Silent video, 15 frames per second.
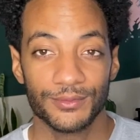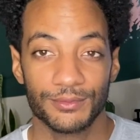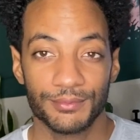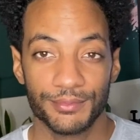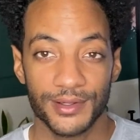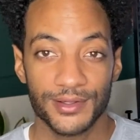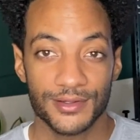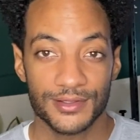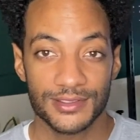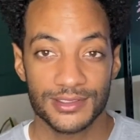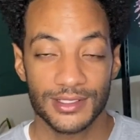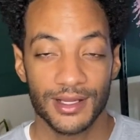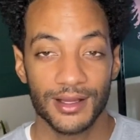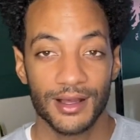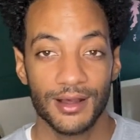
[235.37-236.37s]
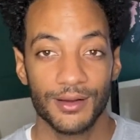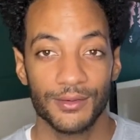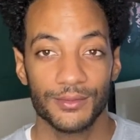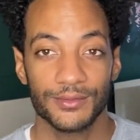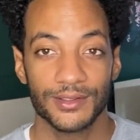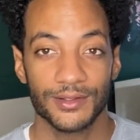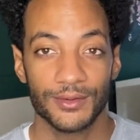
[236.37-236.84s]
breeders,
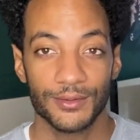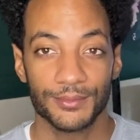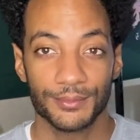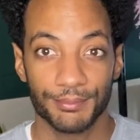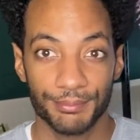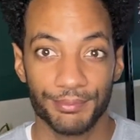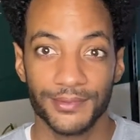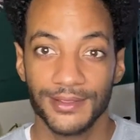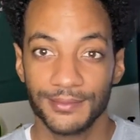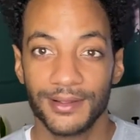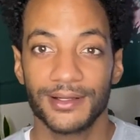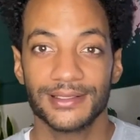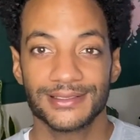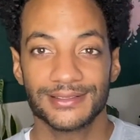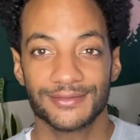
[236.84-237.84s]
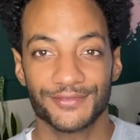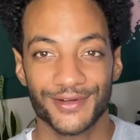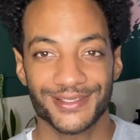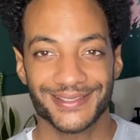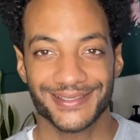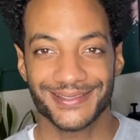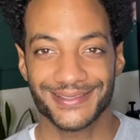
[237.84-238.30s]
breed mice
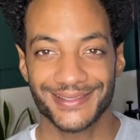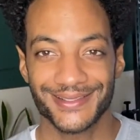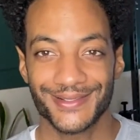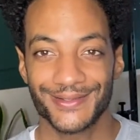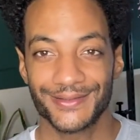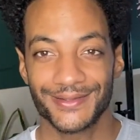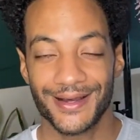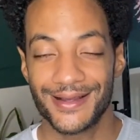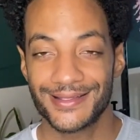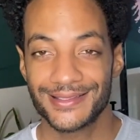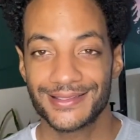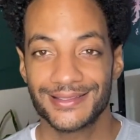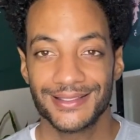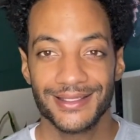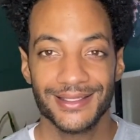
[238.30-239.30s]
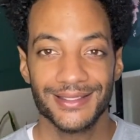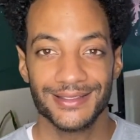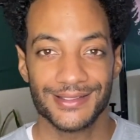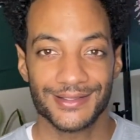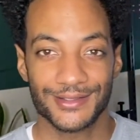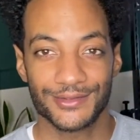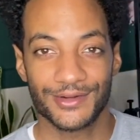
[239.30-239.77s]
versus, us
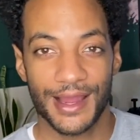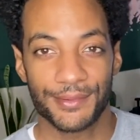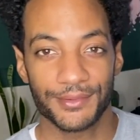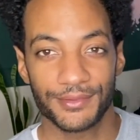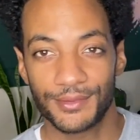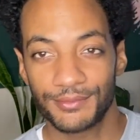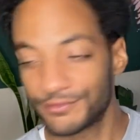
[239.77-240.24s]
just grabbing them